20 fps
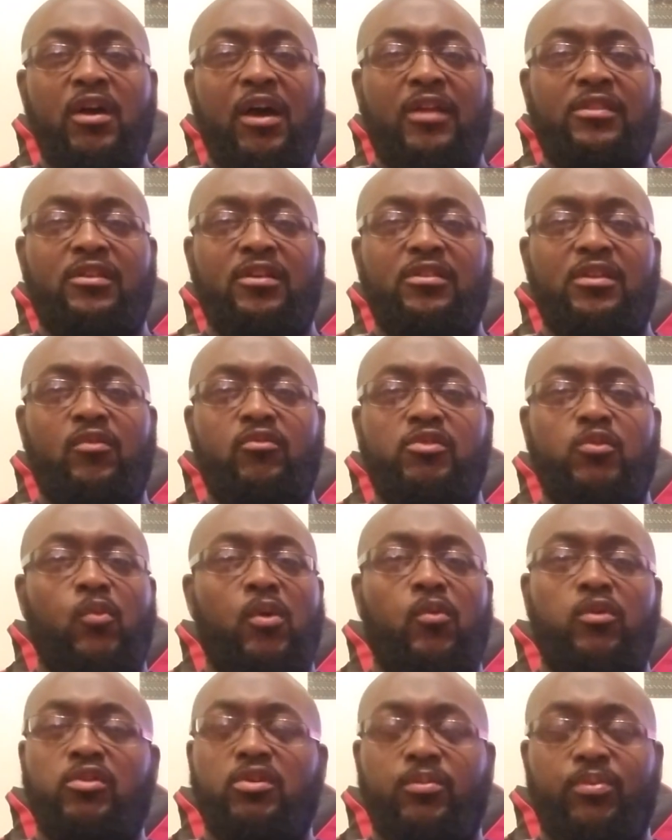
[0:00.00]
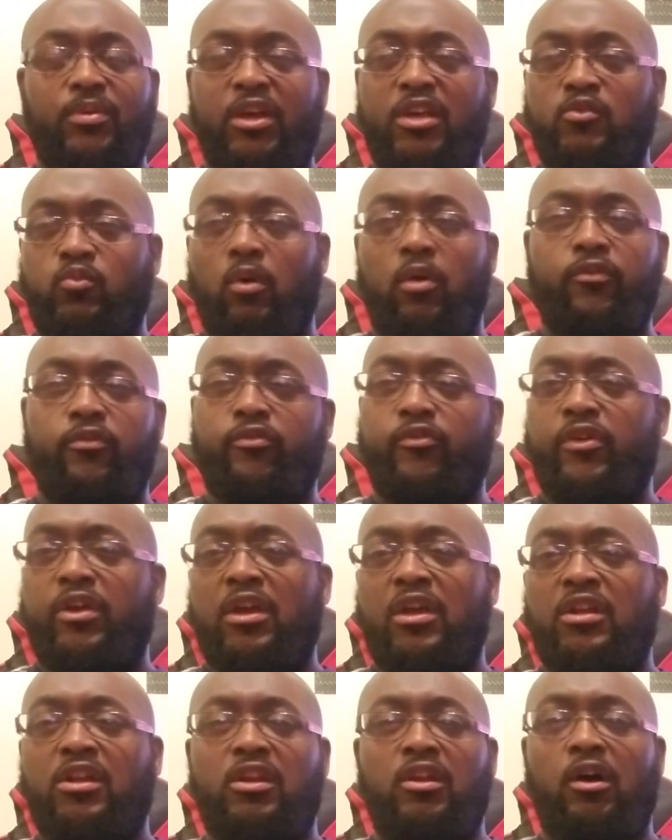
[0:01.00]
I think there was one where you could play as
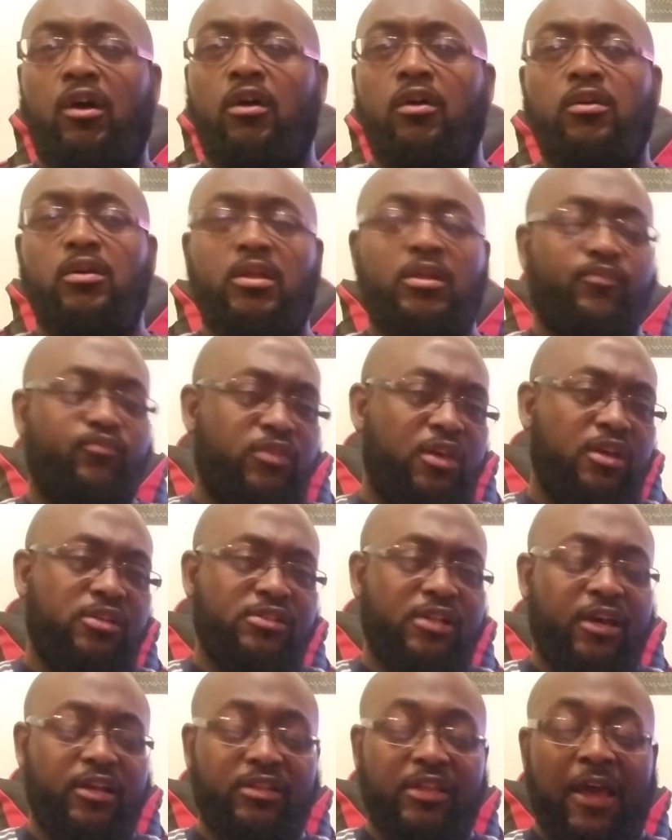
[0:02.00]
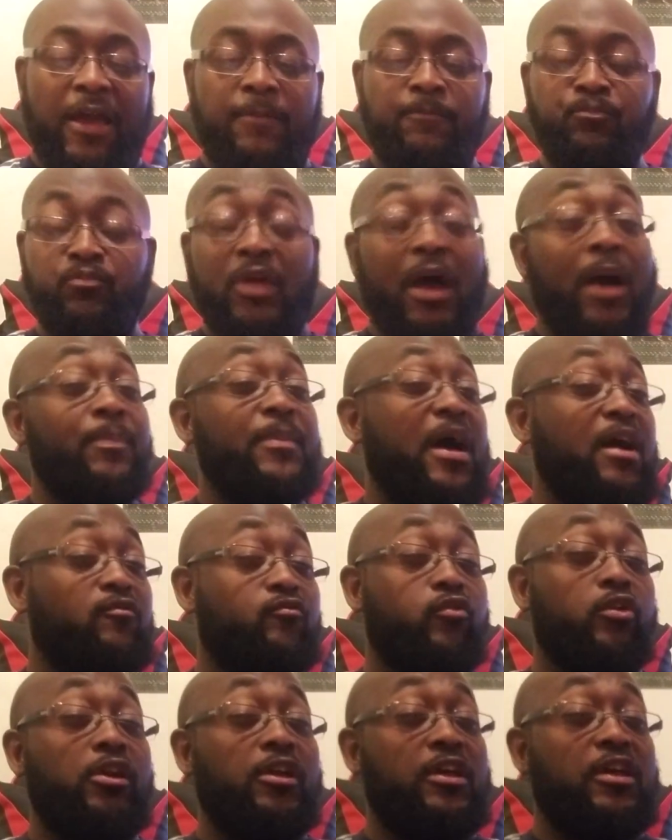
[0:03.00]
Wolverine and the Hulk and things like that. I'm
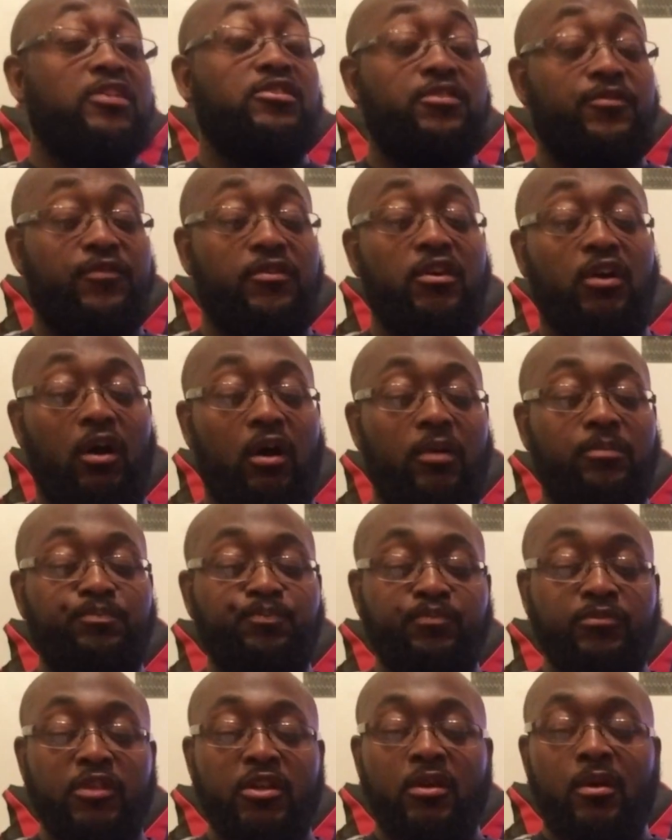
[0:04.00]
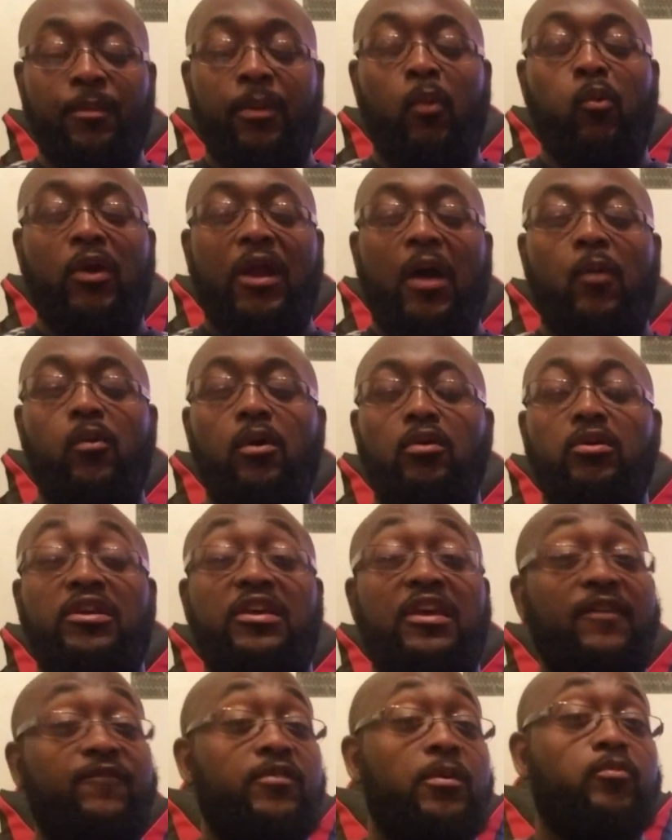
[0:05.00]
not really into VR. But what I will
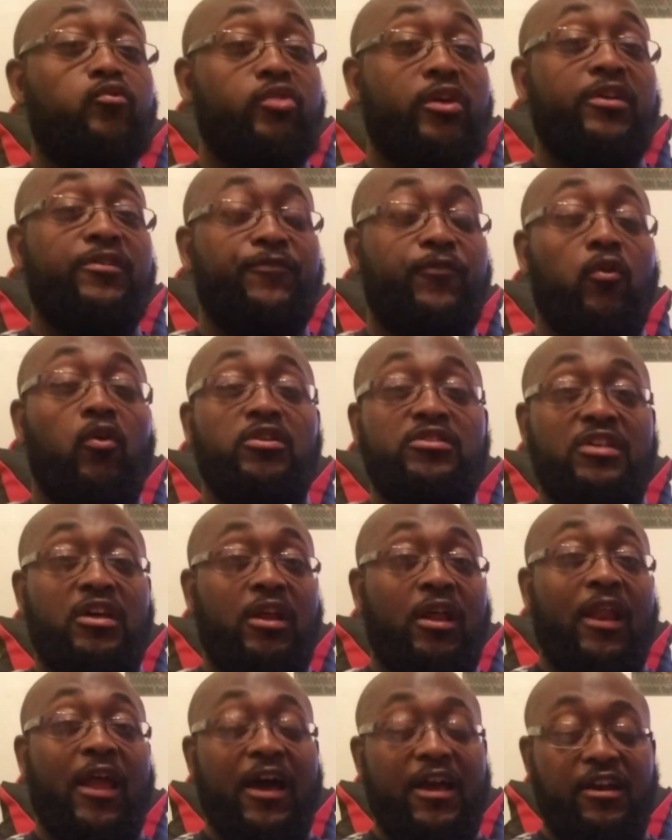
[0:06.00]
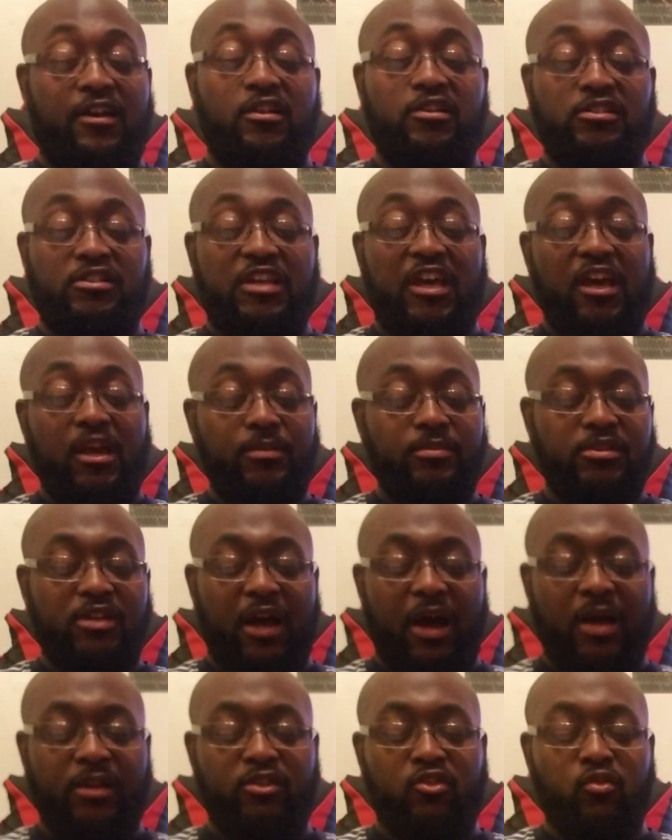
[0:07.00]
give them credit for is that a lot of these games,
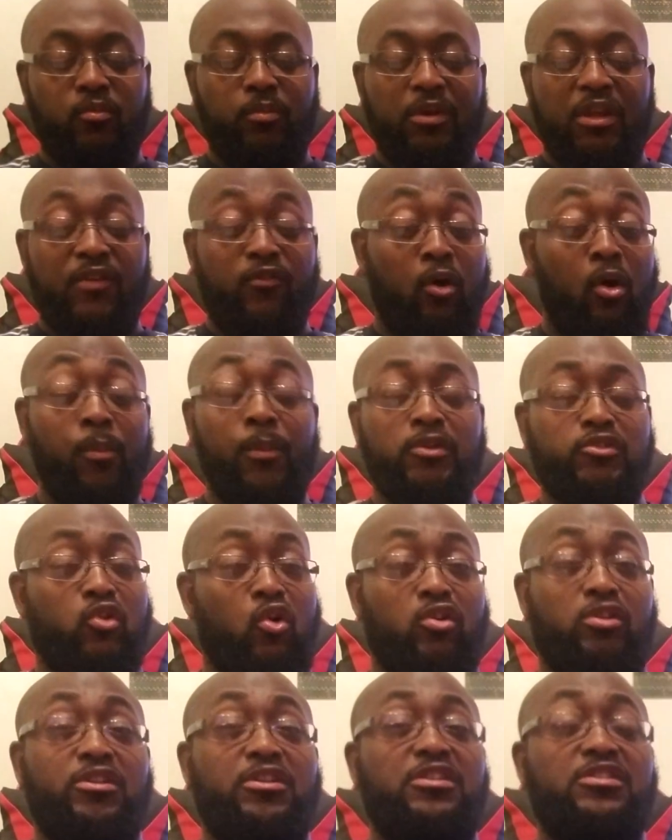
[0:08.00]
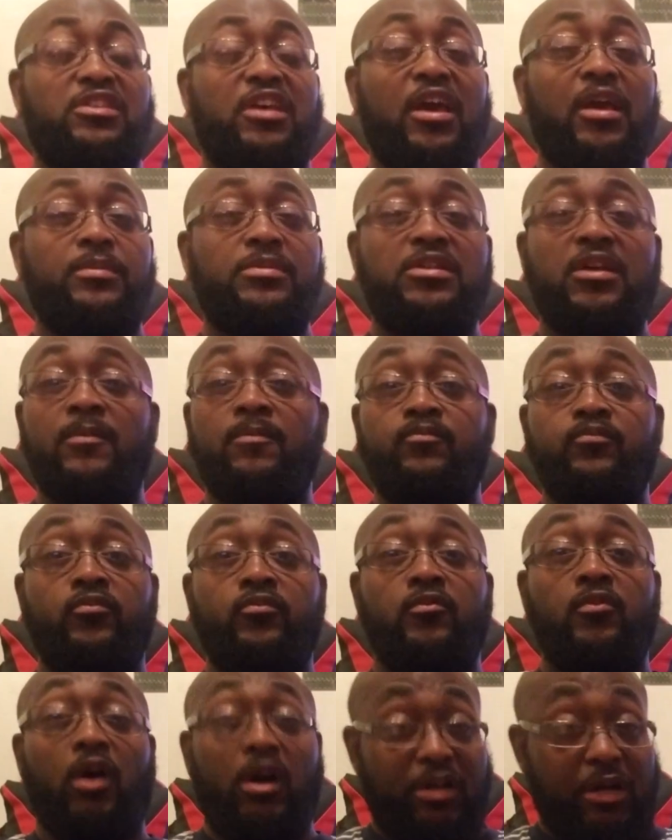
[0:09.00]
I do believe almost all of these games,
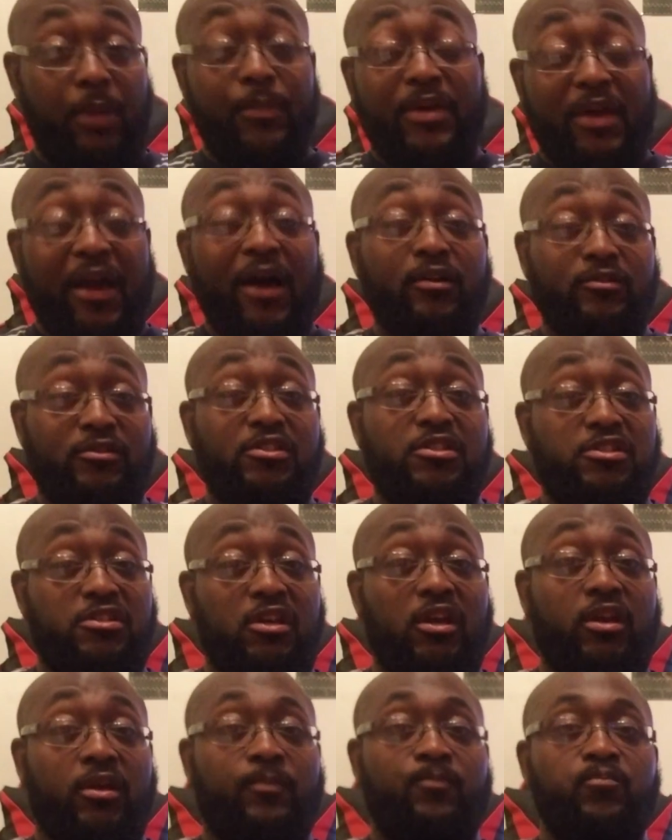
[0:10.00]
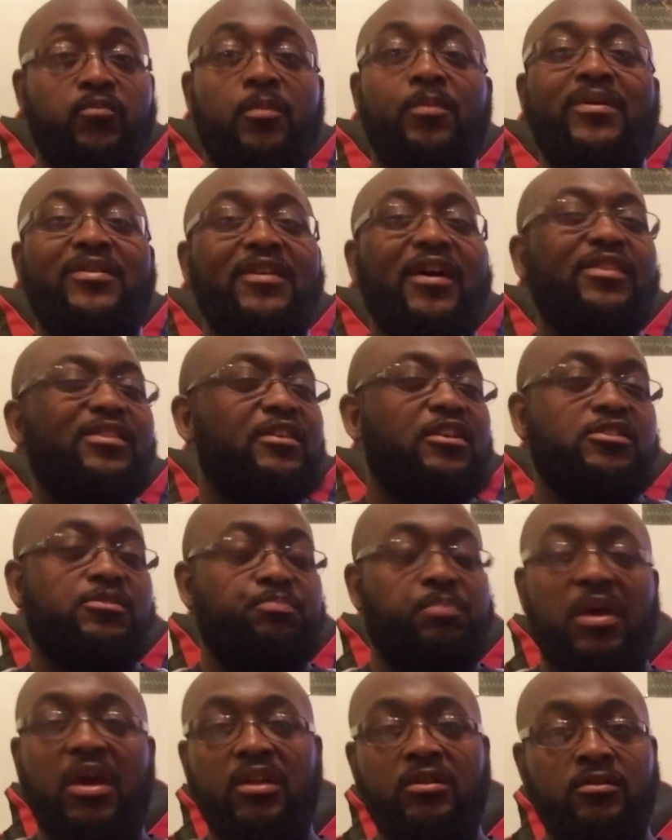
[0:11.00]
are coming out this year. But nothing has
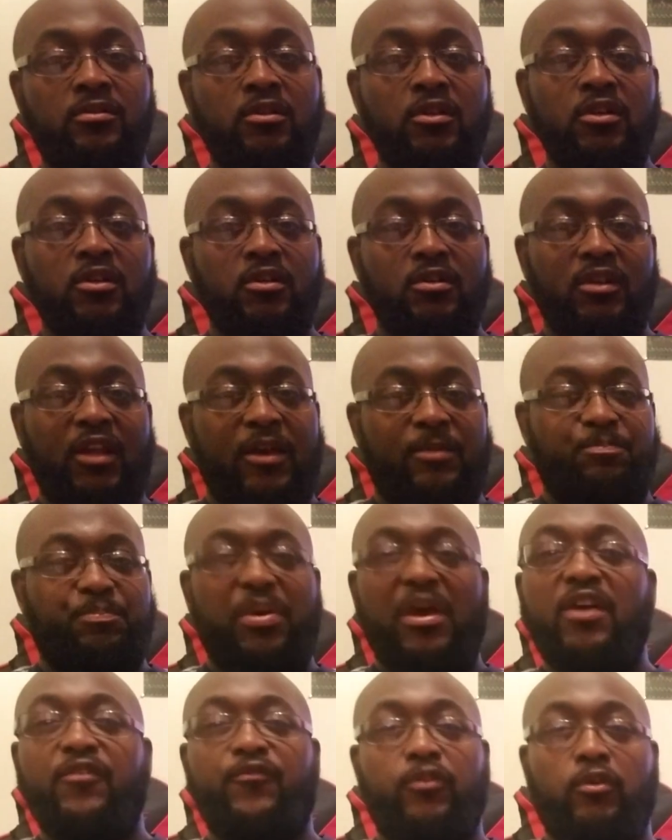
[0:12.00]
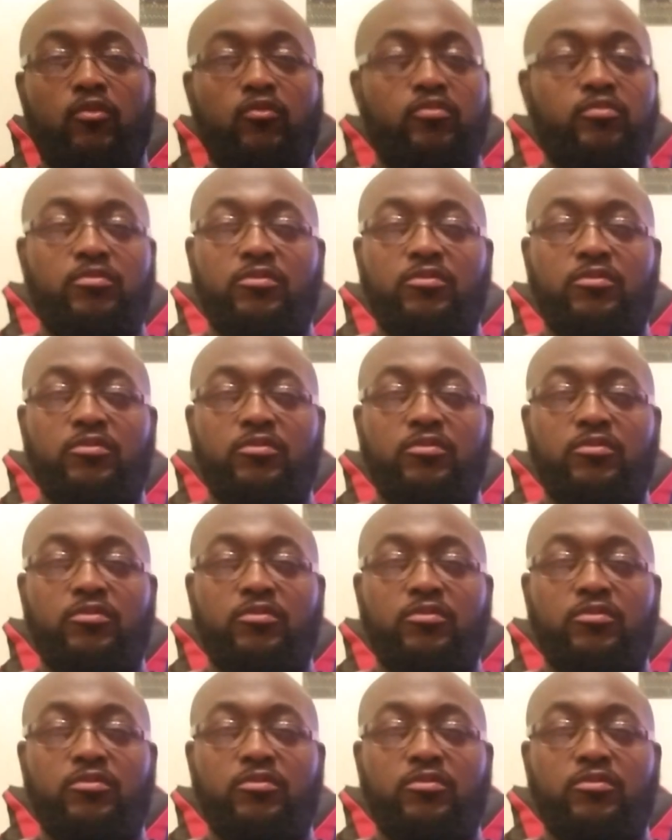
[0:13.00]
been like pivotal.